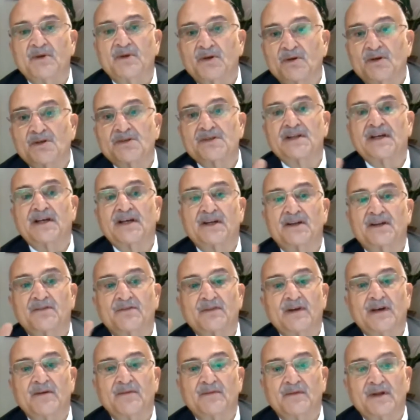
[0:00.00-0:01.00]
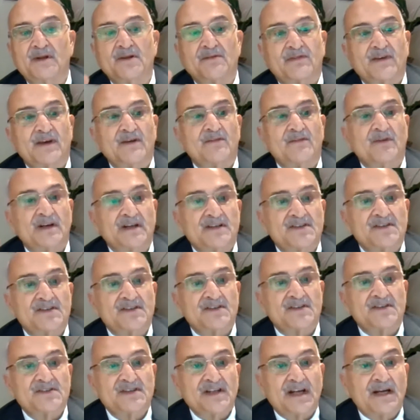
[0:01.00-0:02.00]
because they are the favorite
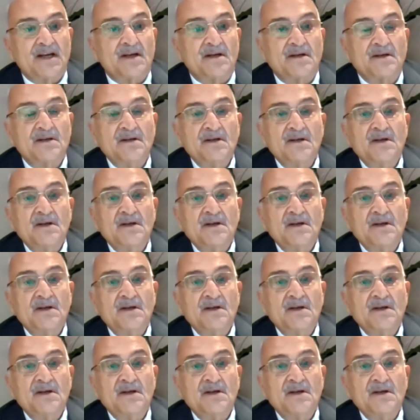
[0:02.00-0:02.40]
son.